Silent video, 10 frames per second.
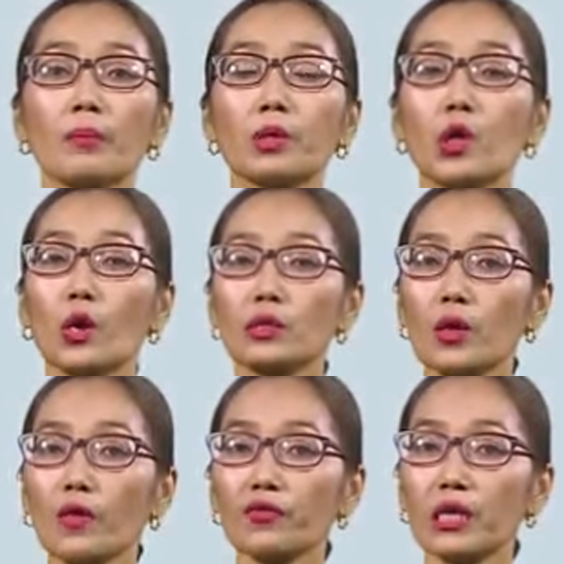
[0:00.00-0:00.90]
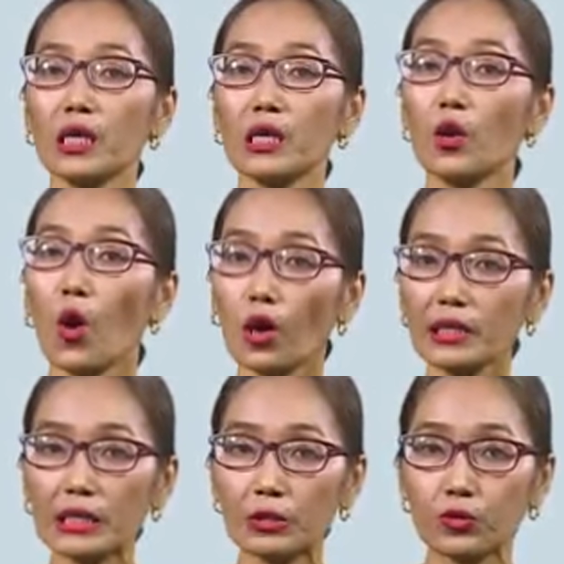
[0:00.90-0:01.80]
because of the
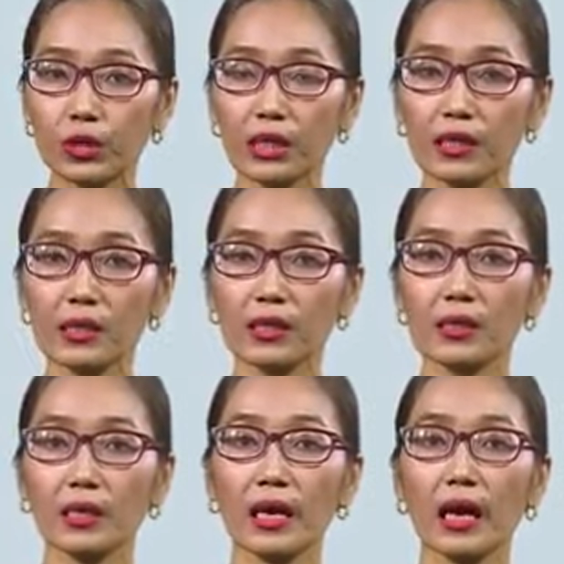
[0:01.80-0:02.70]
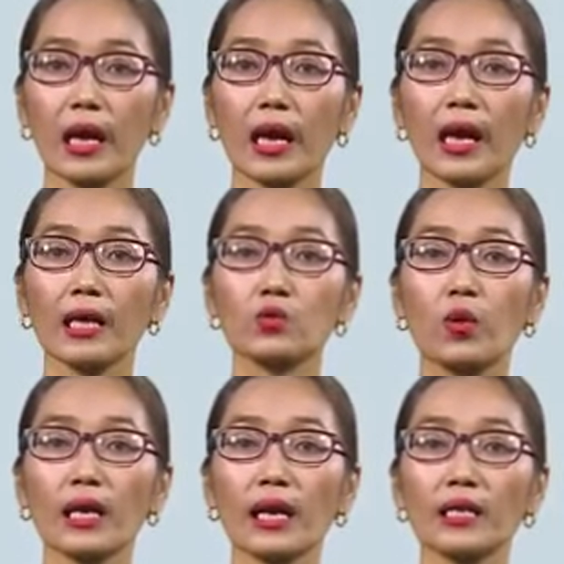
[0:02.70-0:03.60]
court intrigues, as
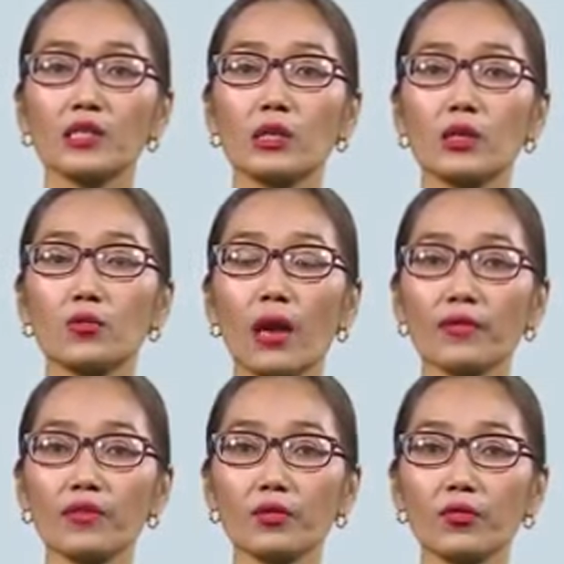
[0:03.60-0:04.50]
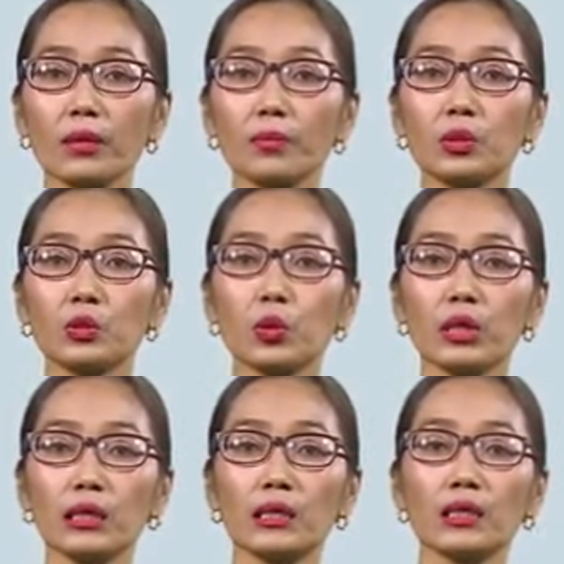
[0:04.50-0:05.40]
well as a rivalry
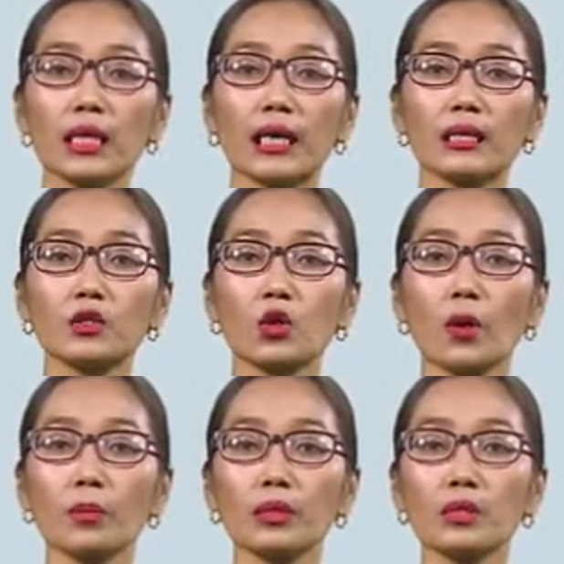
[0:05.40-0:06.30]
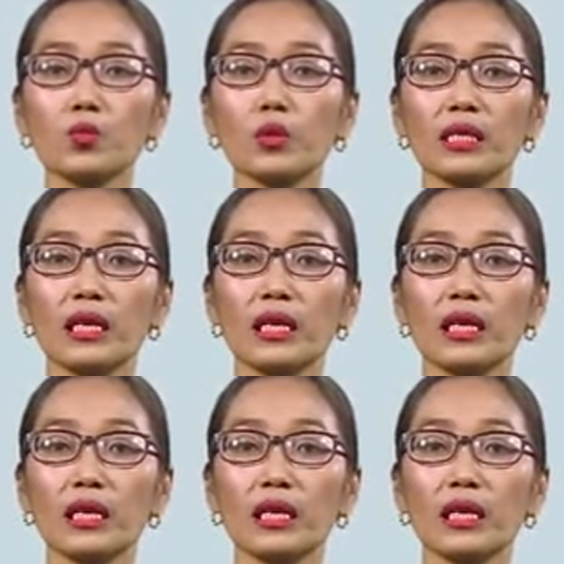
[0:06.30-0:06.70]
between the Deccan nobles with